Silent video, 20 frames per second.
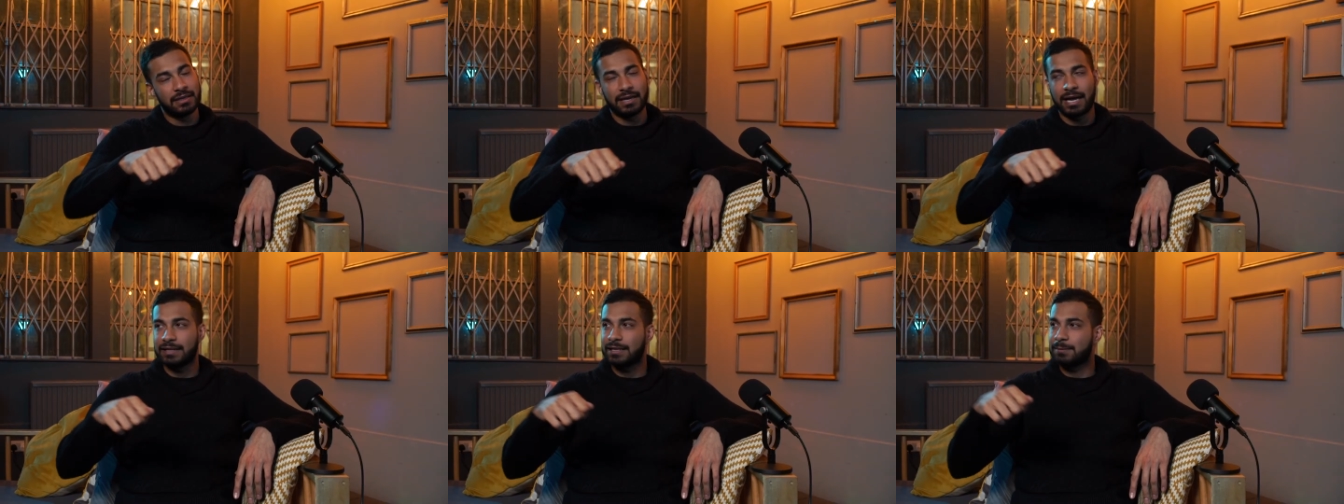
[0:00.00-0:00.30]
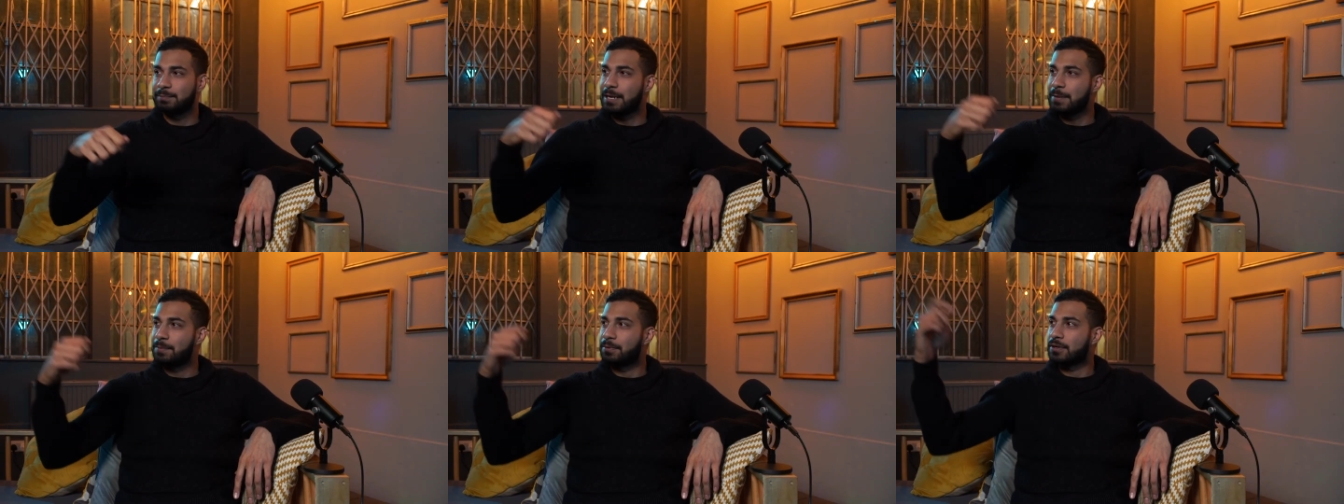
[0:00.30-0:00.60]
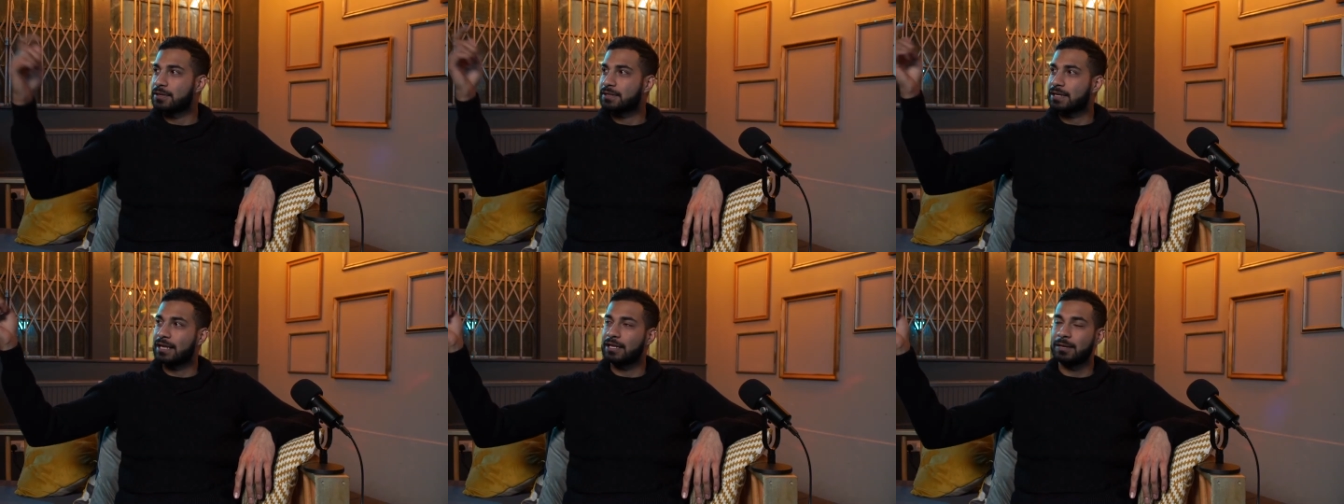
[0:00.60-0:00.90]
and then people
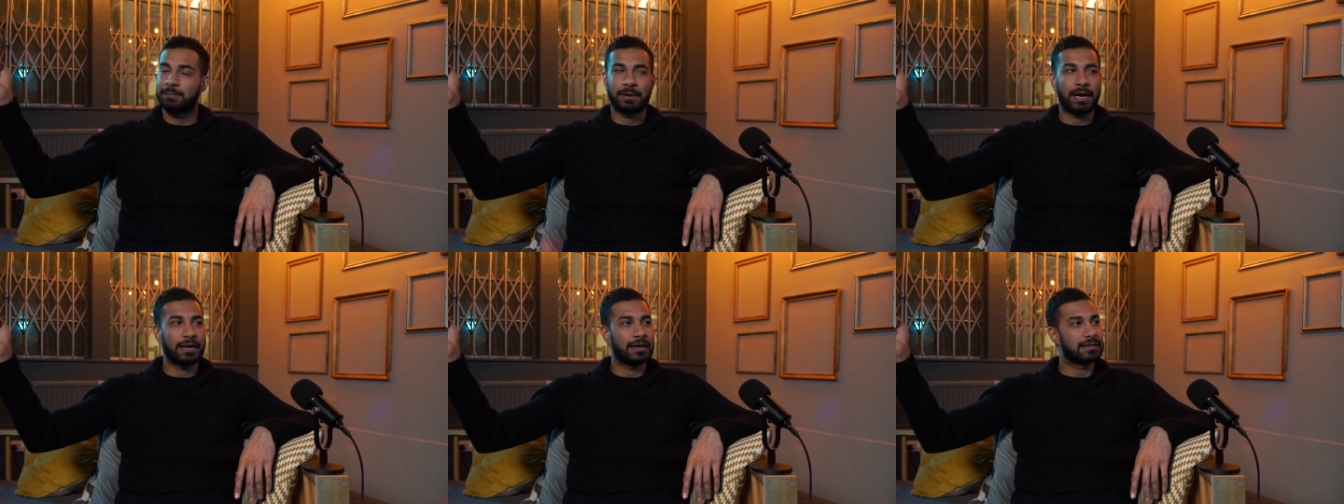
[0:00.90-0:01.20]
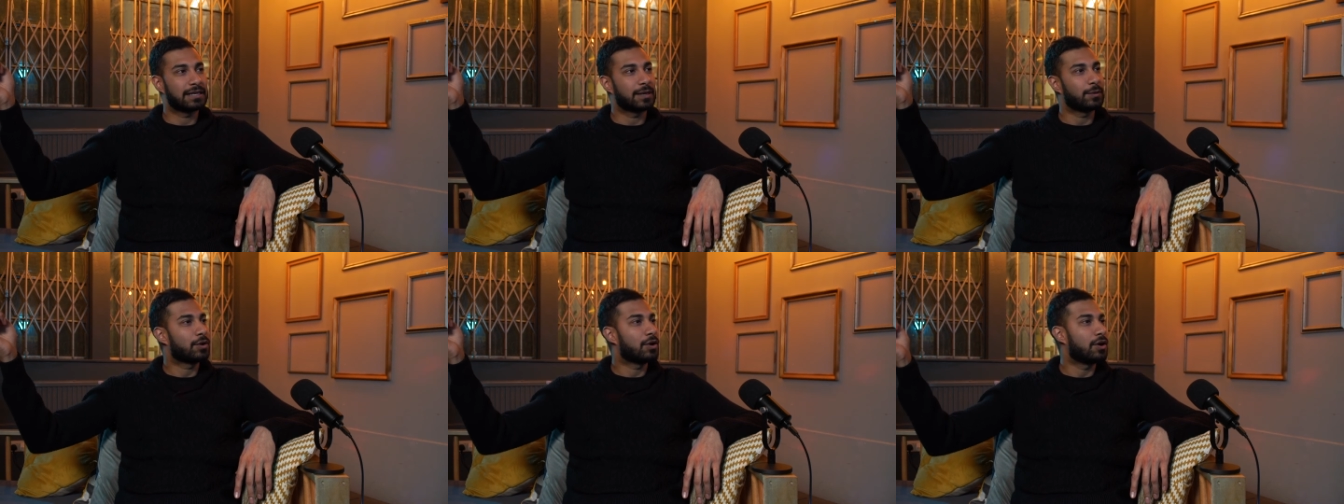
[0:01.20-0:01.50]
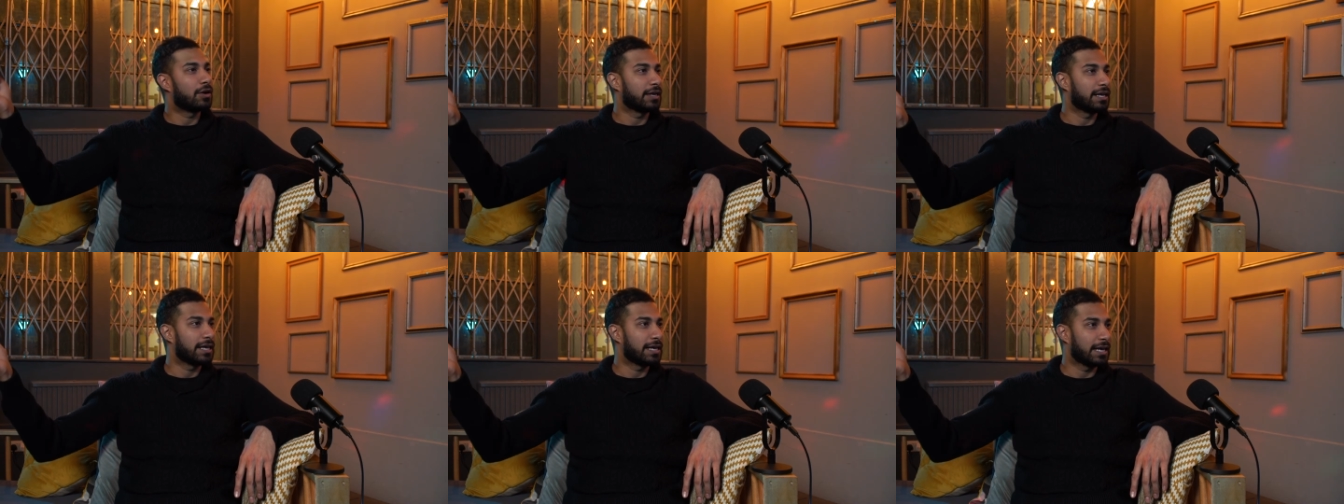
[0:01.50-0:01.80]
are at the back they're saying
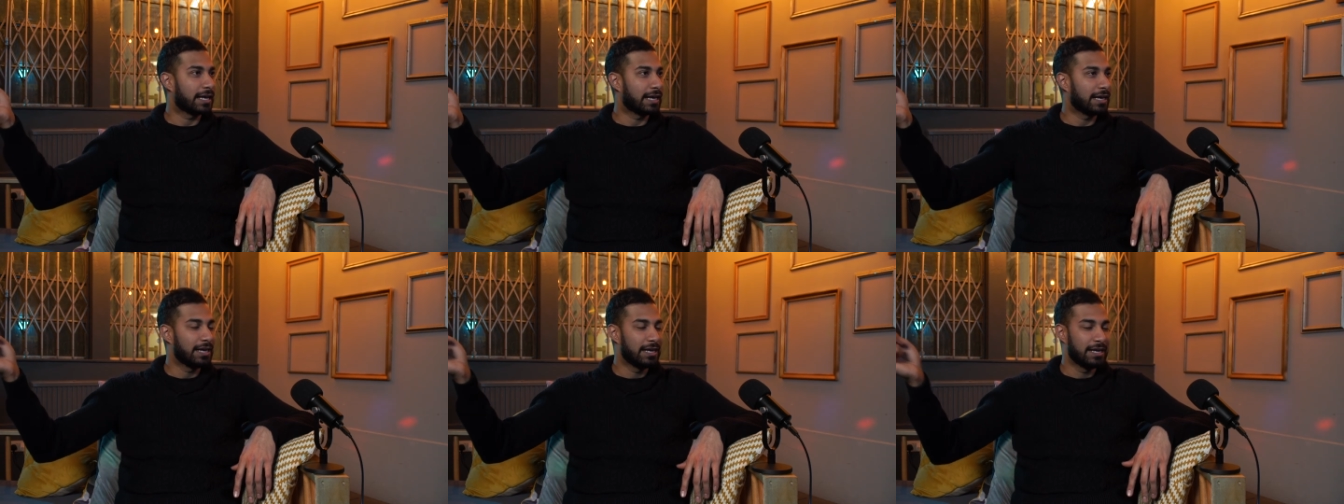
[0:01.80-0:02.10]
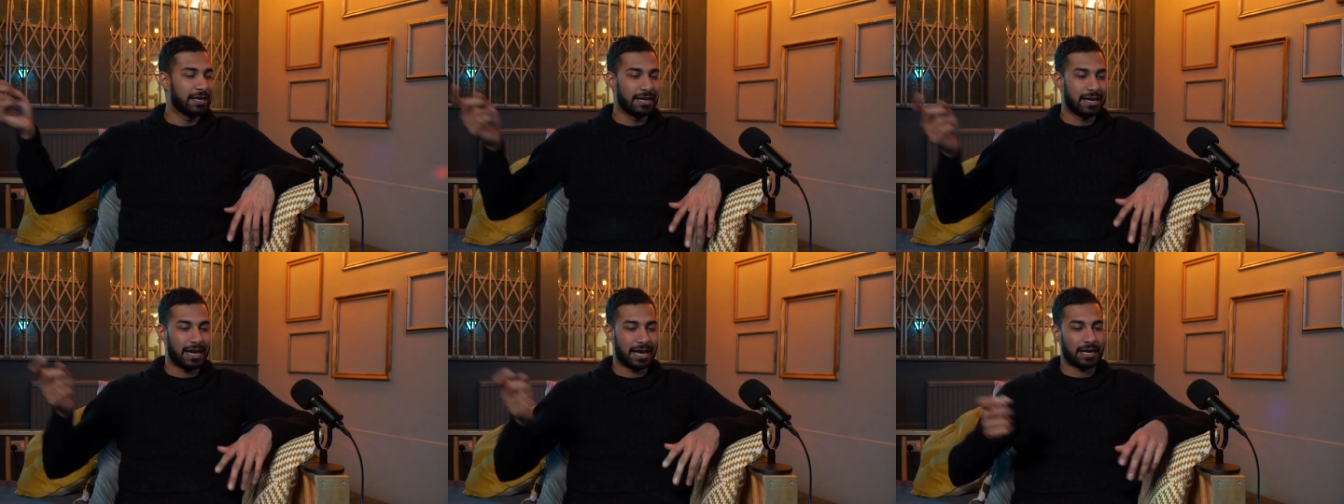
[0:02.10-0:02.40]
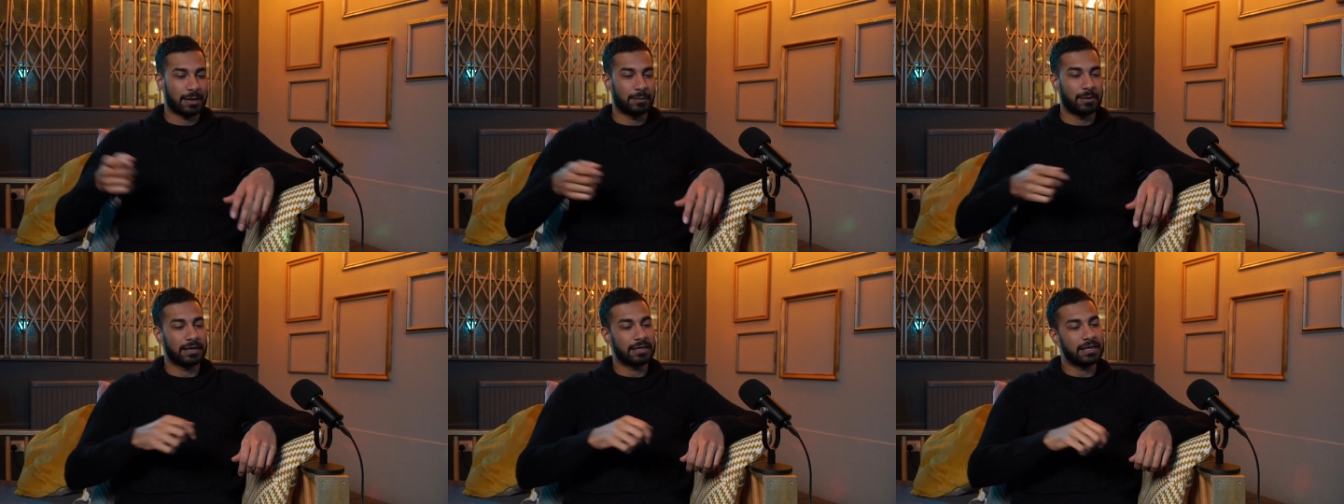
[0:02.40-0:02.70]
can't hear, and
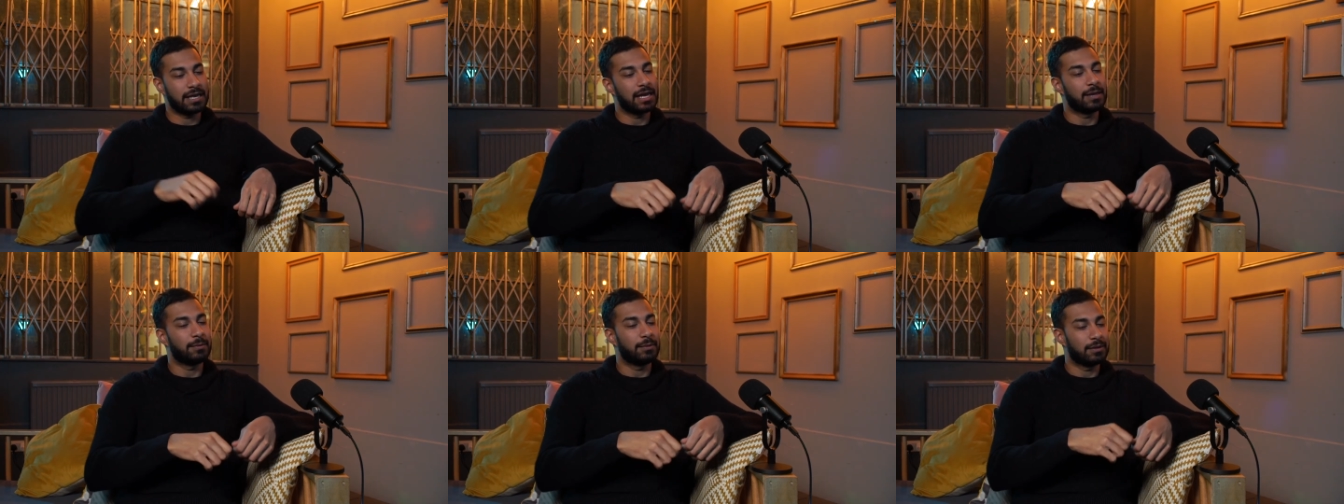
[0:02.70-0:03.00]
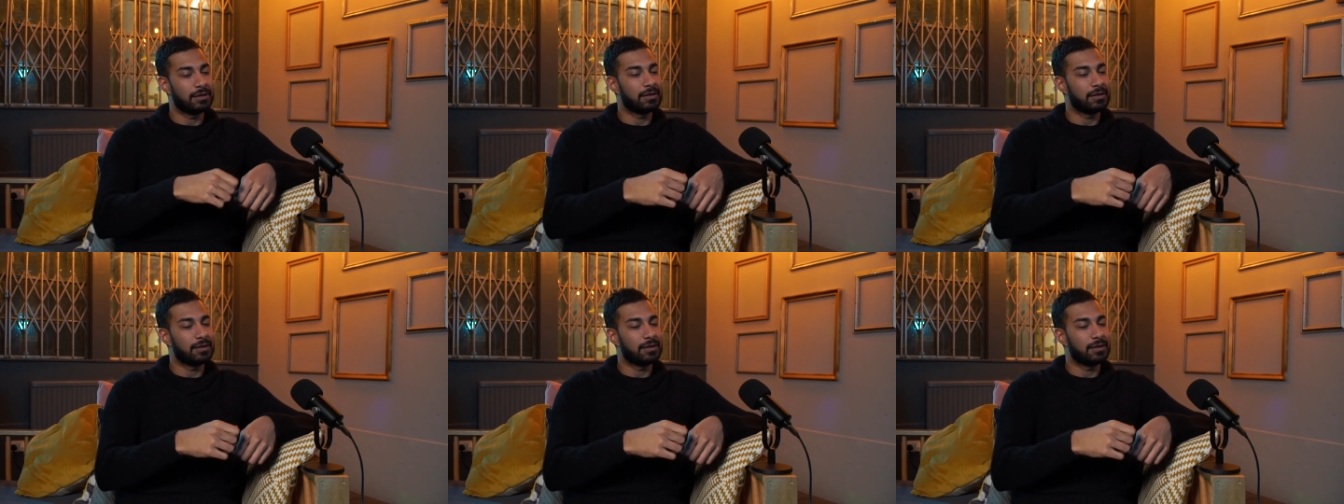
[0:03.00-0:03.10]
I'm like, yeah,